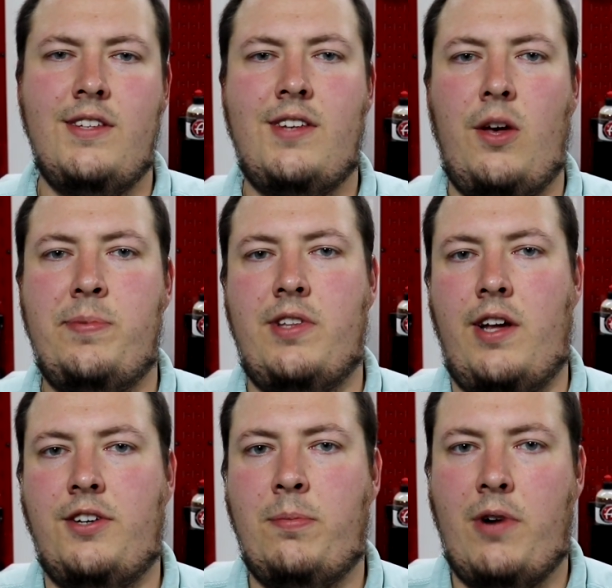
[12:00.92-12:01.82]
this helps
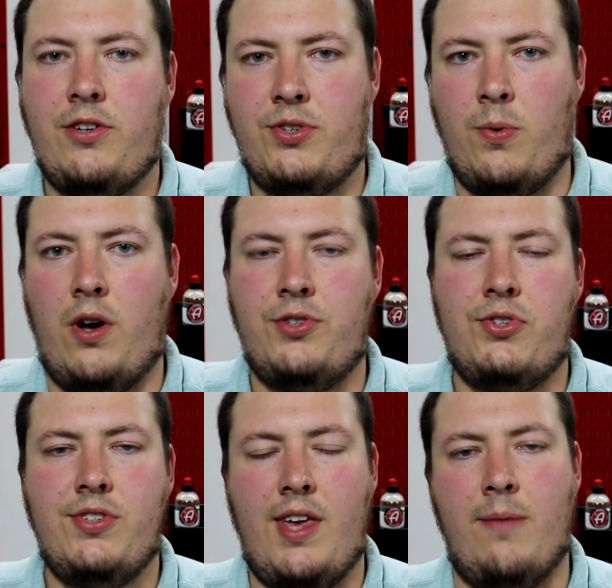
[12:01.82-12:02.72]
electric pressure
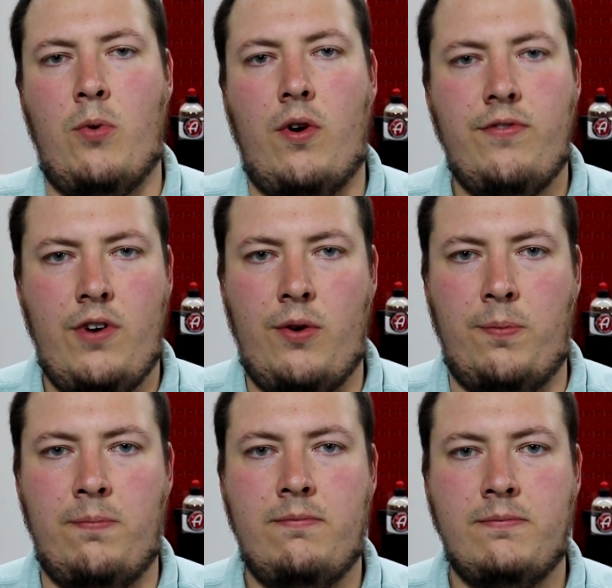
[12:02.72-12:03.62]
washers get more
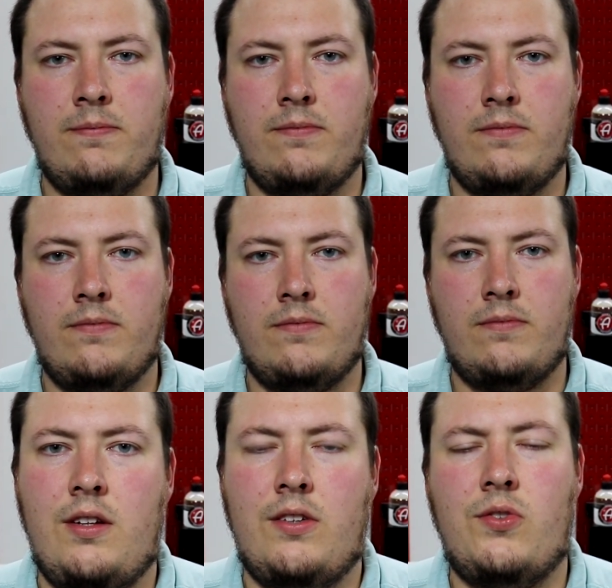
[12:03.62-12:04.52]
foam.
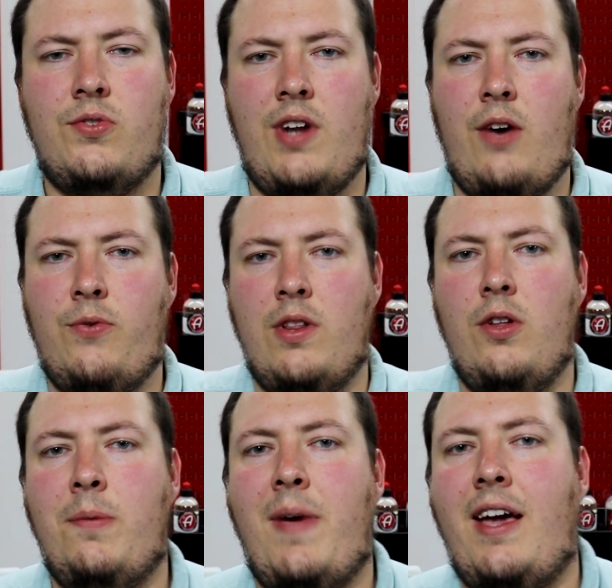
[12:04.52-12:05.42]
So now if we
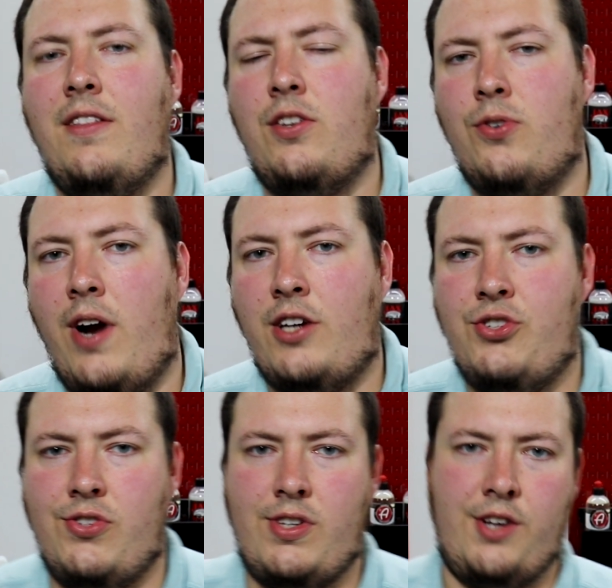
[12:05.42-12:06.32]
look back at the
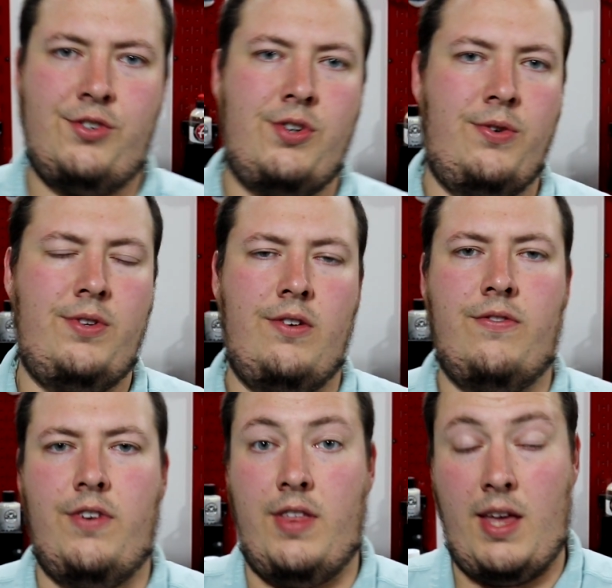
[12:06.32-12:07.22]
directions that I showed you
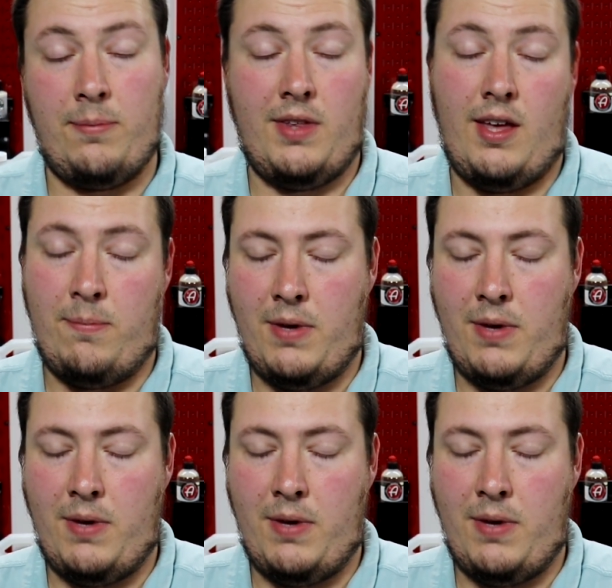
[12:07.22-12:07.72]
for the MTM